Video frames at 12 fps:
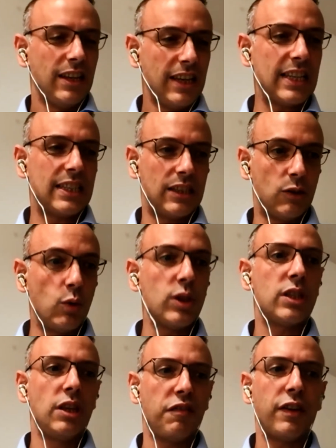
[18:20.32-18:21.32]
Yes, it
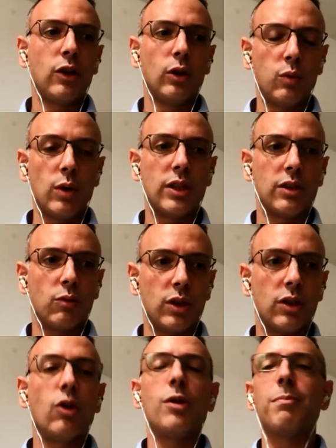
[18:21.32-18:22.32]
was difficult.
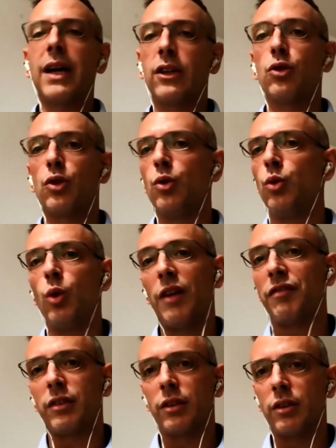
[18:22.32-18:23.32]
Was going back to school
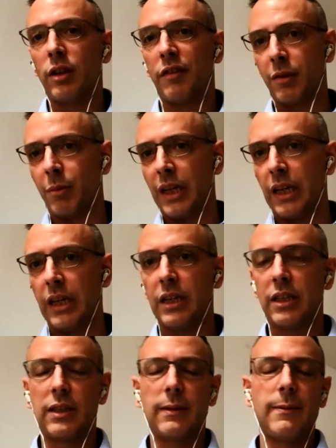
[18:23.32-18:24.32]
after many
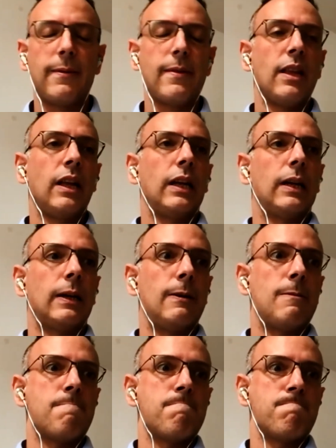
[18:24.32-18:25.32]
years.
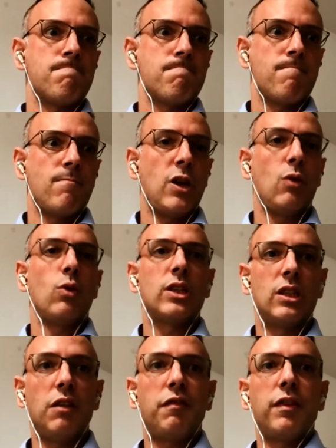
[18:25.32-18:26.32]
It
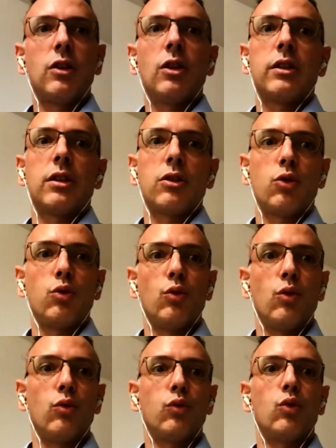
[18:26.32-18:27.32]
was difficult
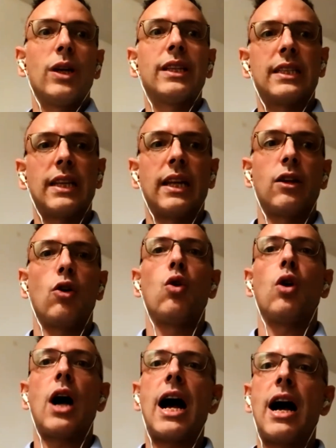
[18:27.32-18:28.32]
to understand
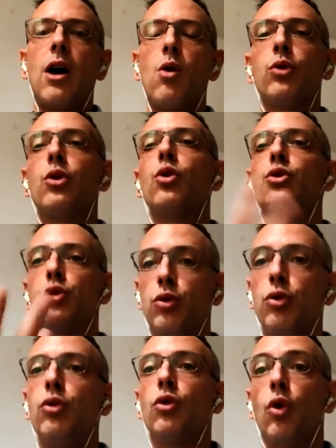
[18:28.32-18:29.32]
how
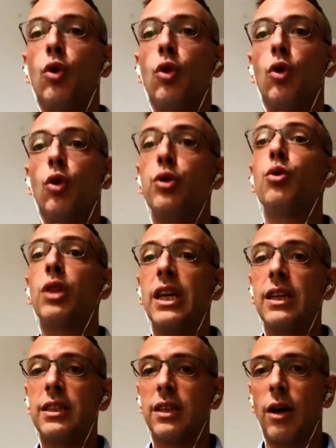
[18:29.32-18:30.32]
all those new
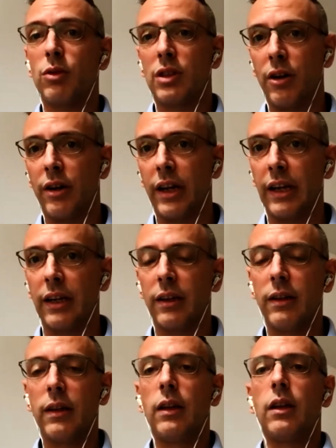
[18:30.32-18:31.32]
things I was learning,
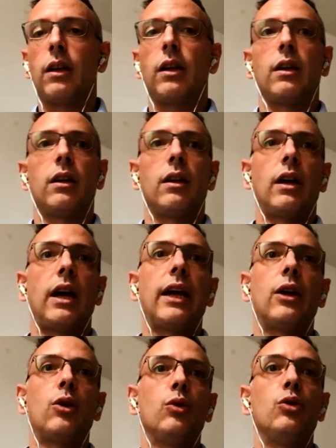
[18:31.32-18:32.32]
I
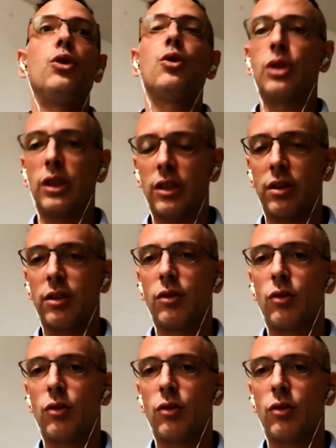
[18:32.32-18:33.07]
could use it